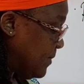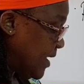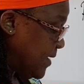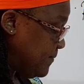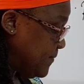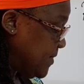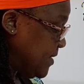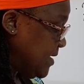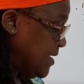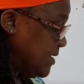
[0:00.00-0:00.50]

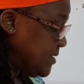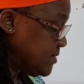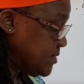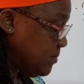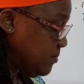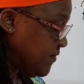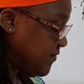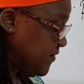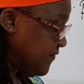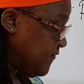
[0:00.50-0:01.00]
might be
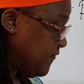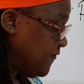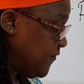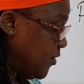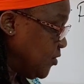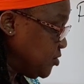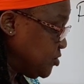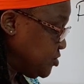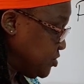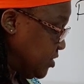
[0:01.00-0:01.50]
some of the
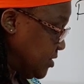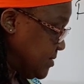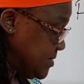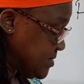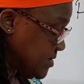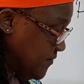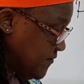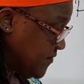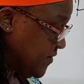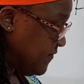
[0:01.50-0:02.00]

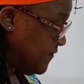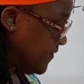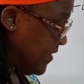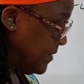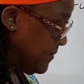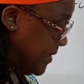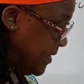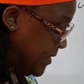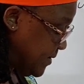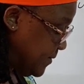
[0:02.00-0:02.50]
functions of the
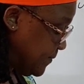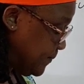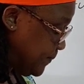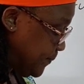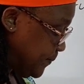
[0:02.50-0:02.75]
family?